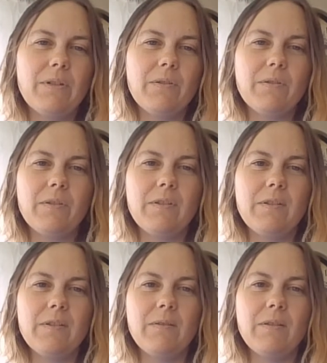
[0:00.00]

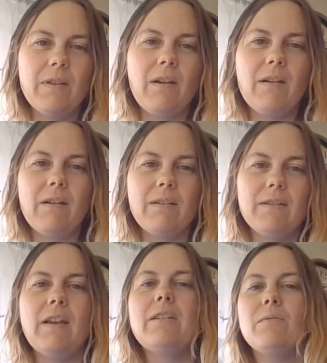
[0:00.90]
resources,
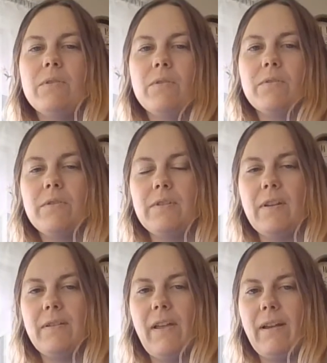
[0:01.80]
science resources
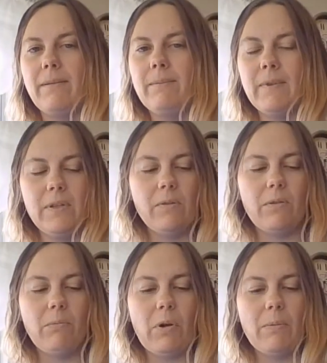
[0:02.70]
online to
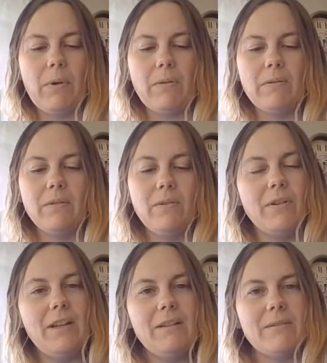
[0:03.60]
learn more about
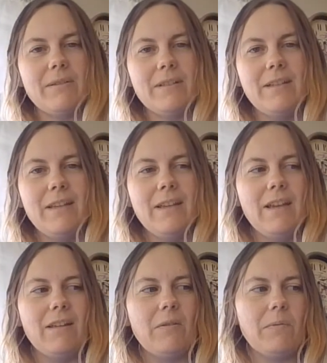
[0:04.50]
tornadoes.
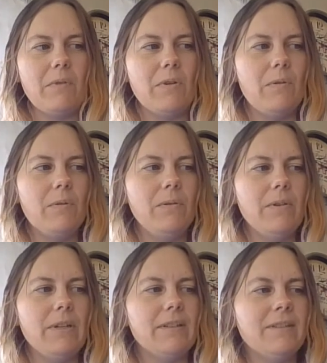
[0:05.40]
And they're really cool
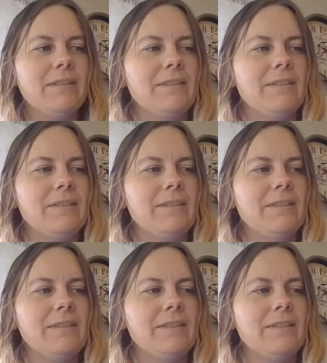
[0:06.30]
and